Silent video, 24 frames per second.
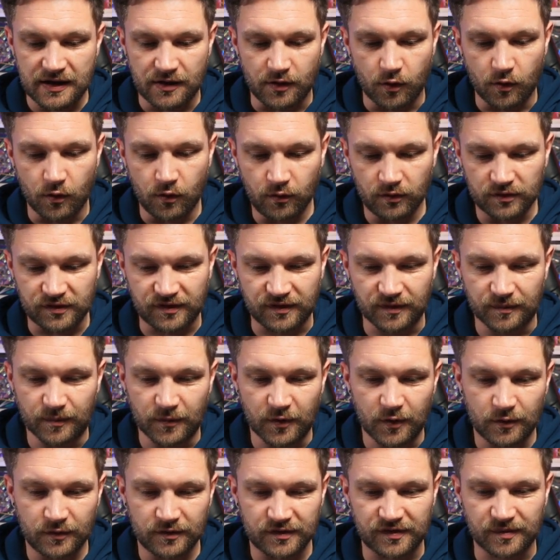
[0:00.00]

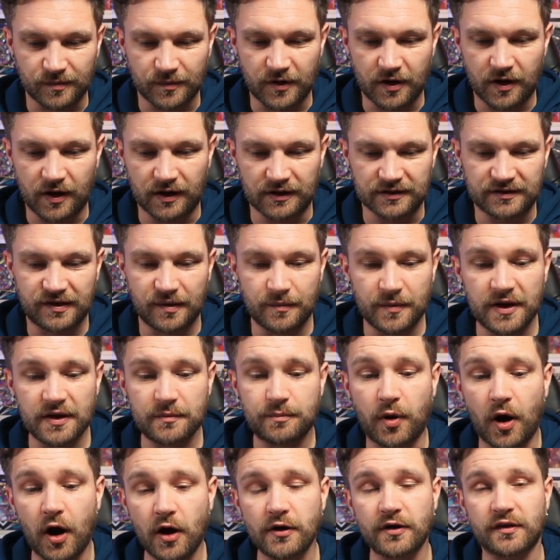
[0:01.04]
Awesome card. Some of
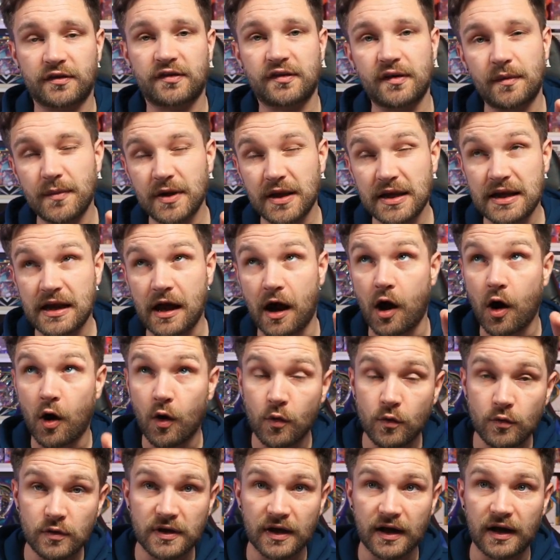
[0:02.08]
the
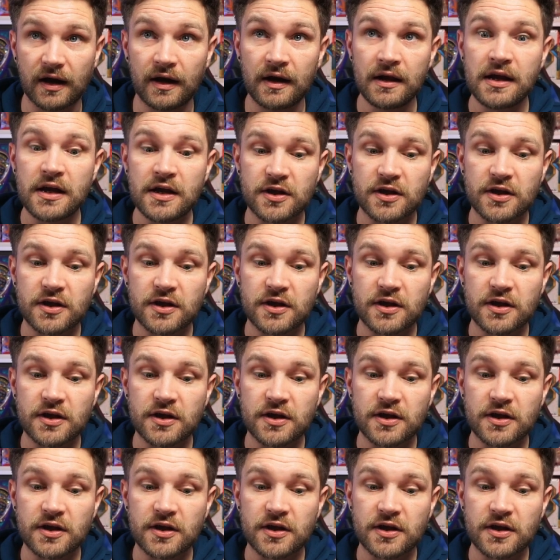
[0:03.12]
older